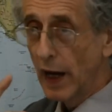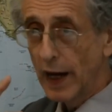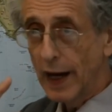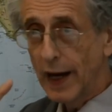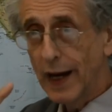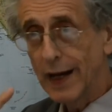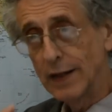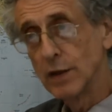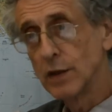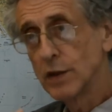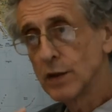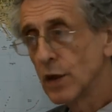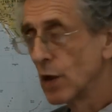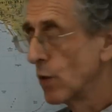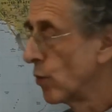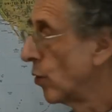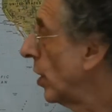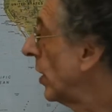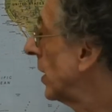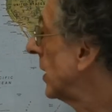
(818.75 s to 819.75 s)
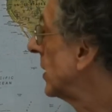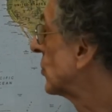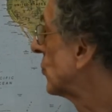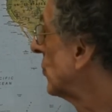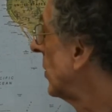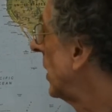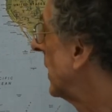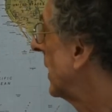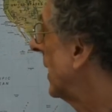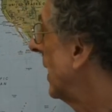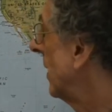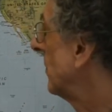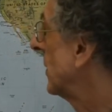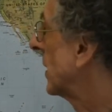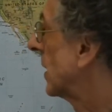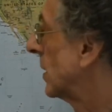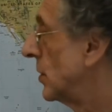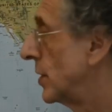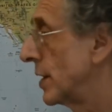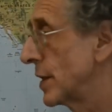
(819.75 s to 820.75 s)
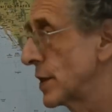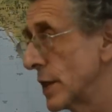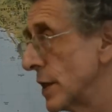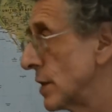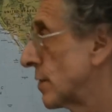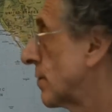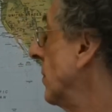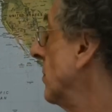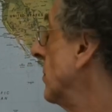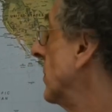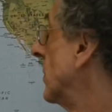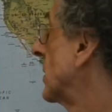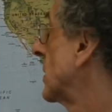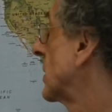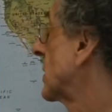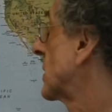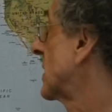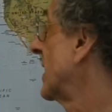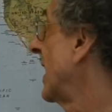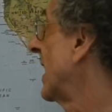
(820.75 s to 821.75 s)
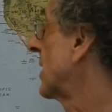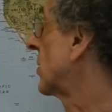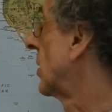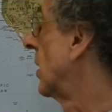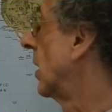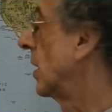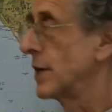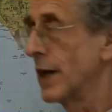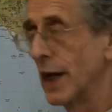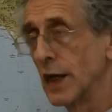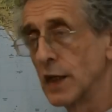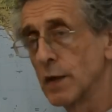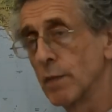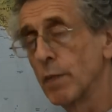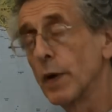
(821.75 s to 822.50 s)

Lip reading: And what is really happening, and this is from satellite data,